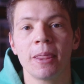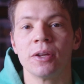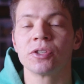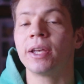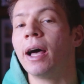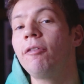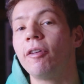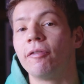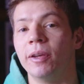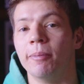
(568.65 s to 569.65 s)
And so the
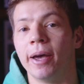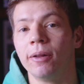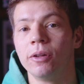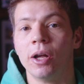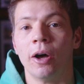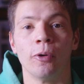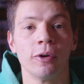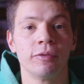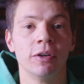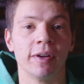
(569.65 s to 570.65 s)
alpha female and
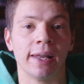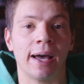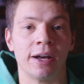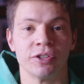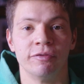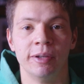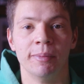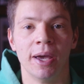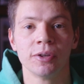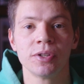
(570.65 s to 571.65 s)
all of the other larger
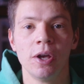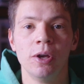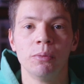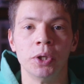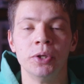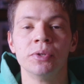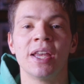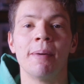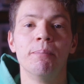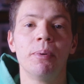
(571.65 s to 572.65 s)
females will use
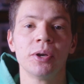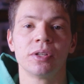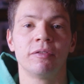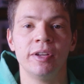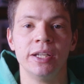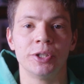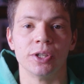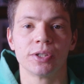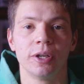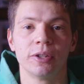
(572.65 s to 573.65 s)
their buzzard
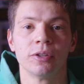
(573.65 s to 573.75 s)
features,